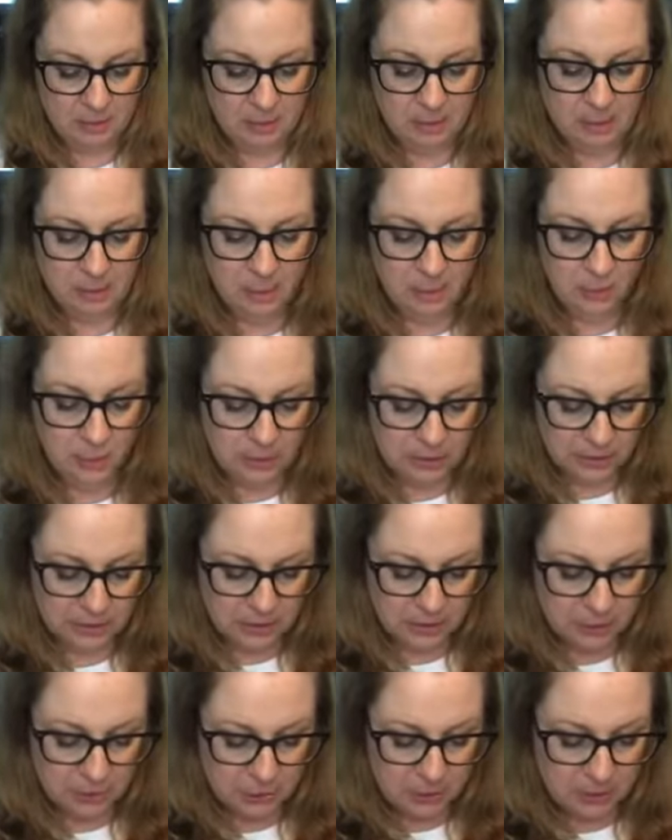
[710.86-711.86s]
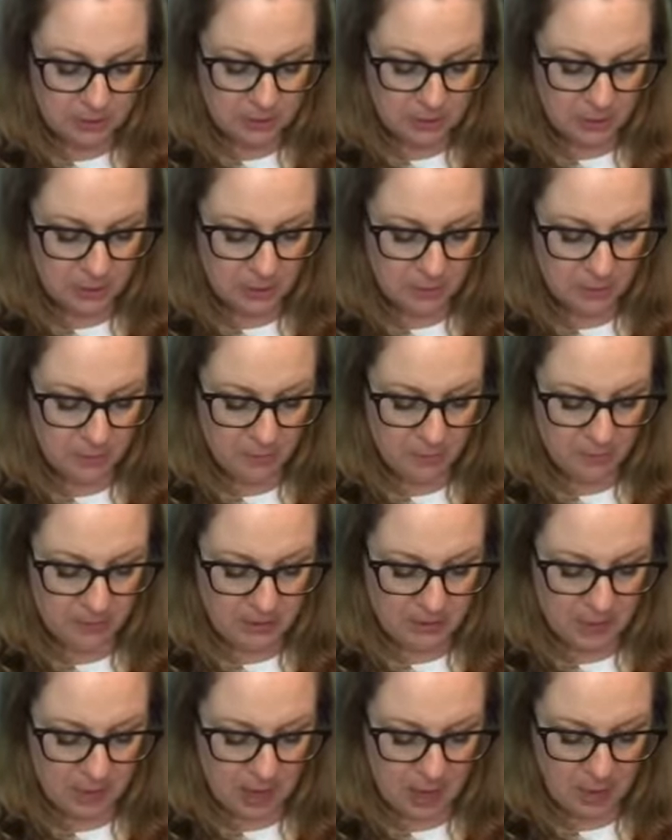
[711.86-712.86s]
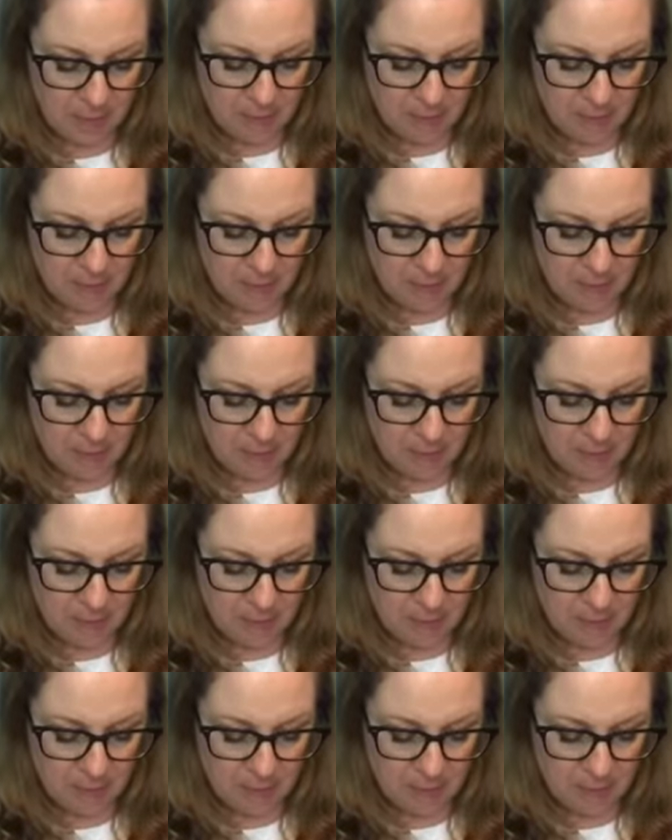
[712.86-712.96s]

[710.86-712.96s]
We're just gonna drizzle it over the top.